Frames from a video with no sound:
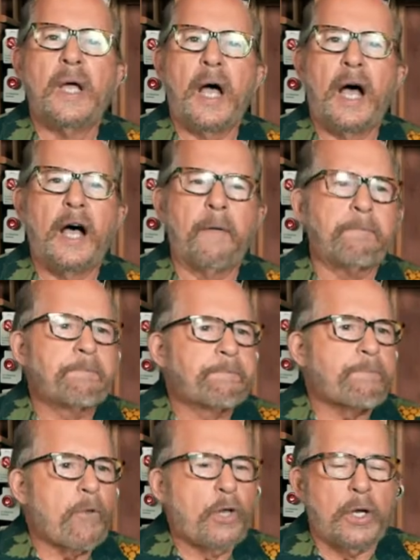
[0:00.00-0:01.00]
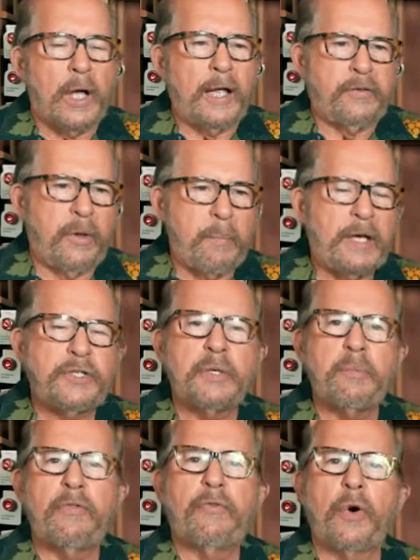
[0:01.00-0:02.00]
As I mentioned
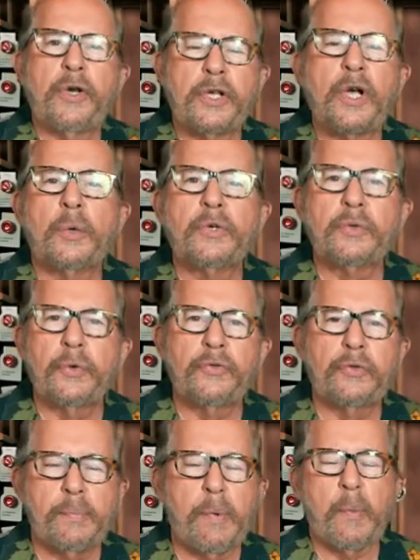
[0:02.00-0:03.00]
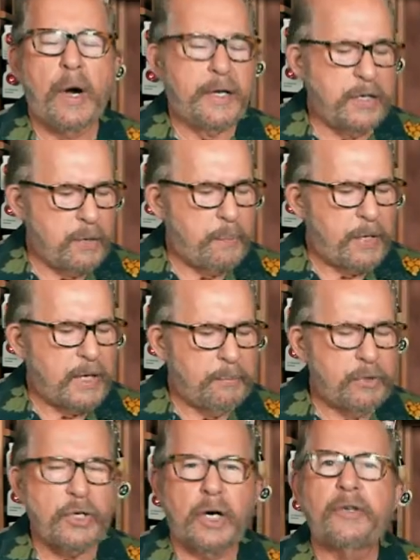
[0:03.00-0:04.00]
before, you go into a supermarket, you pick up a
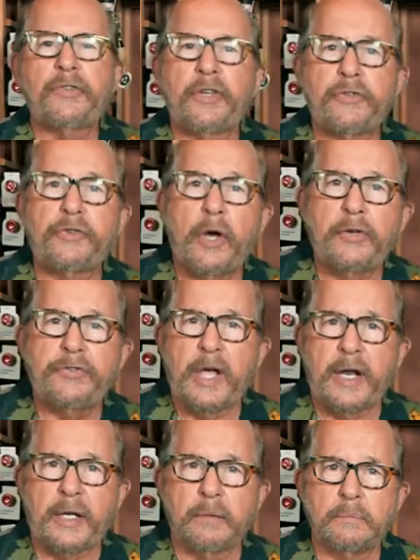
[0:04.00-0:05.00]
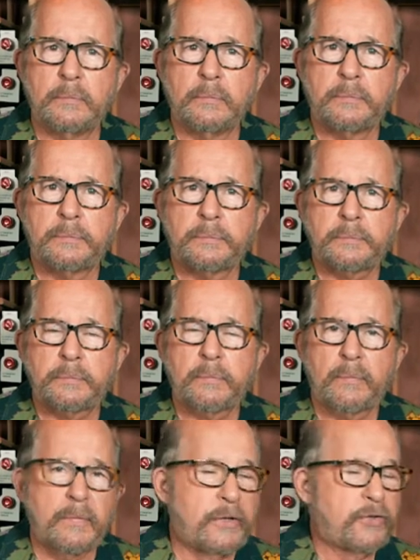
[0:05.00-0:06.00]
jar, it says sauce on it.
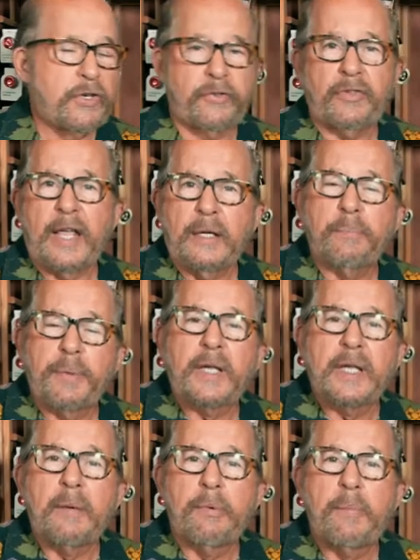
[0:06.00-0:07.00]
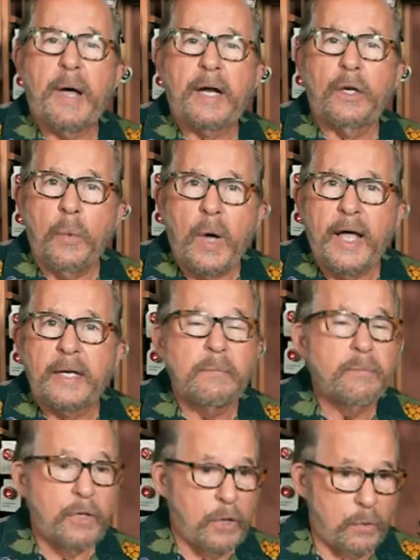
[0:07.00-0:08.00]
It's just like picking up a bottle of wine.
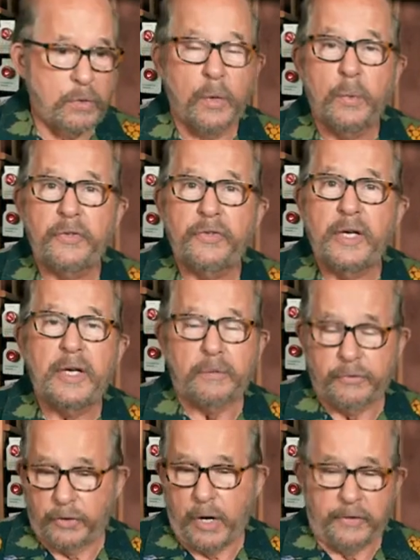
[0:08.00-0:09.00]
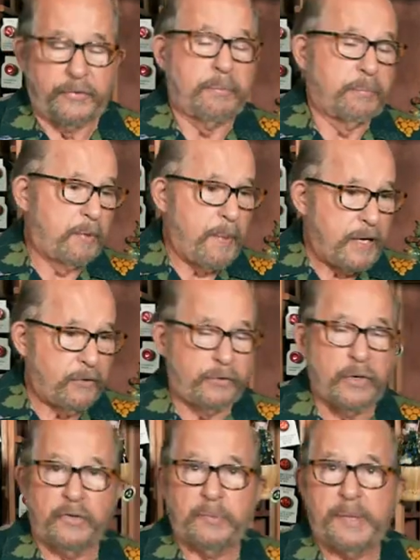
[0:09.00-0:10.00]
You don't know what's in it. Sauce, tomato
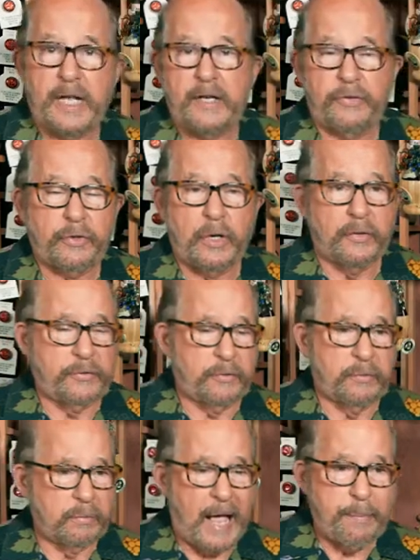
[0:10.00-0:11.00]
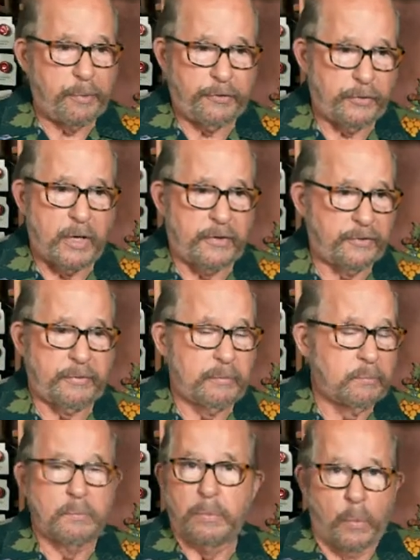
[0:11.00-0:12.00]
sauce, spaghetti sauce, applesauce,
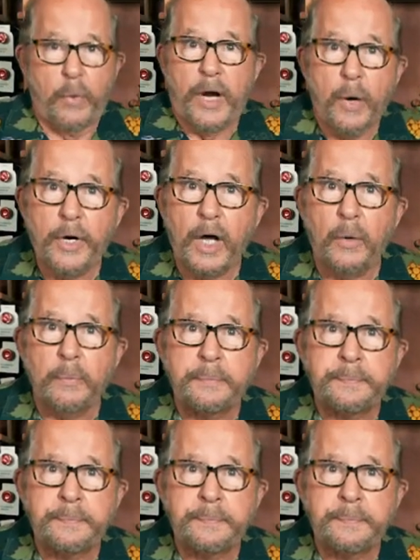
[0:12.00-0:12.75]
we don't know.